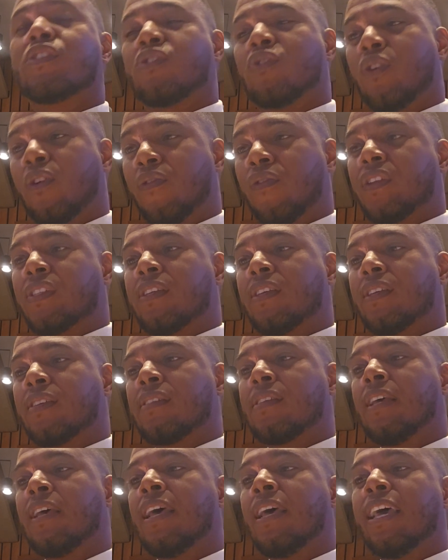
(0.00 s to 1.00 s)

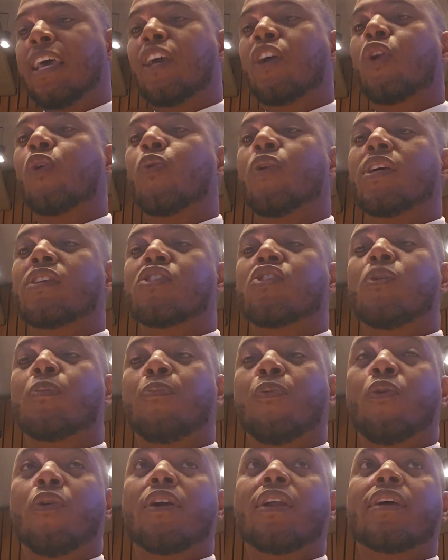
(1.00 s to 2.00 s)
services, including
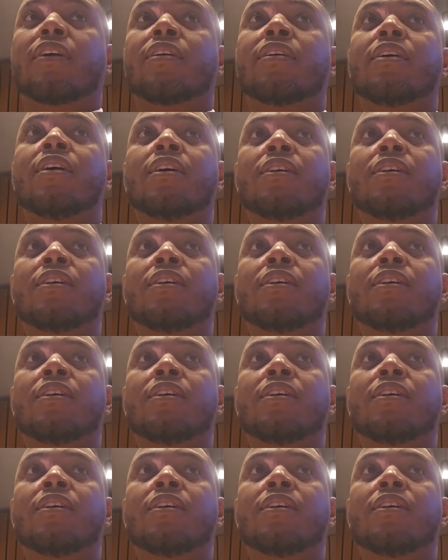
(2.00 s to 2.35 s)
supporting